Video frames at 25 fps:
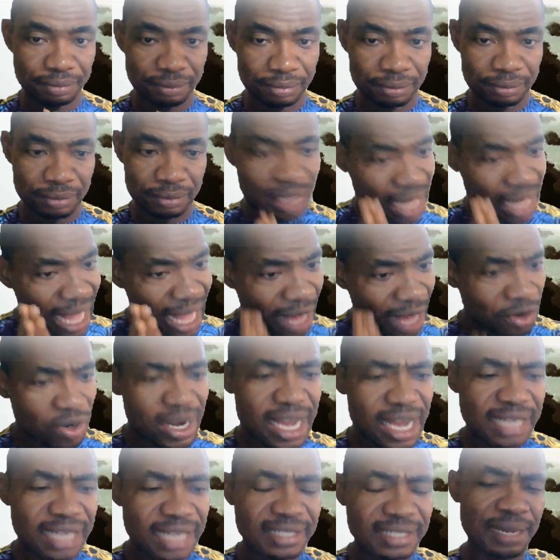Another
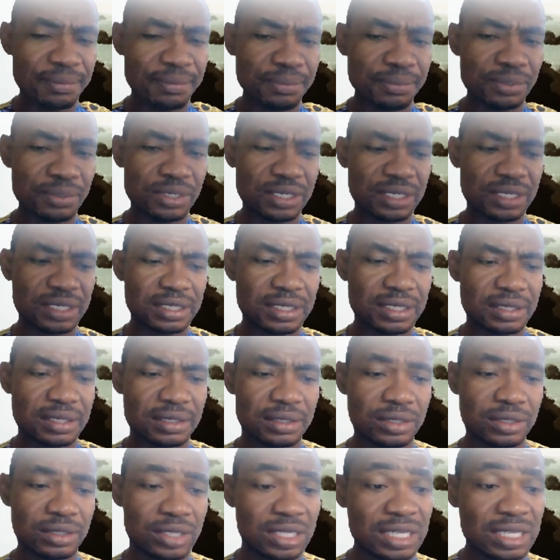example is, you see
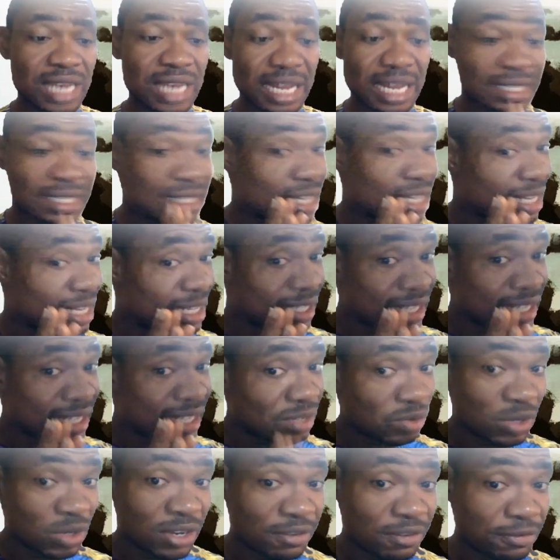that it ends with a
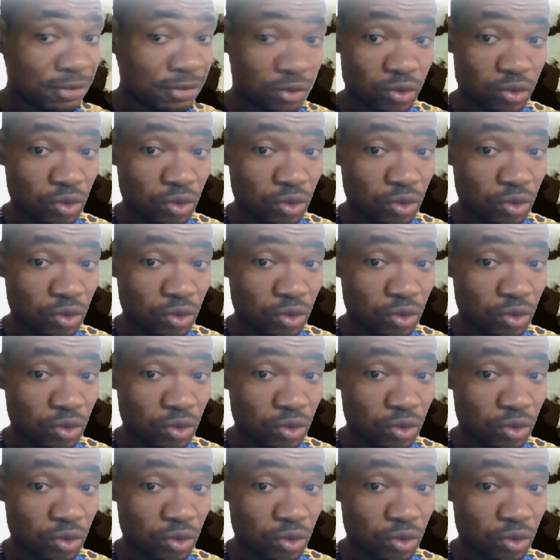full stop.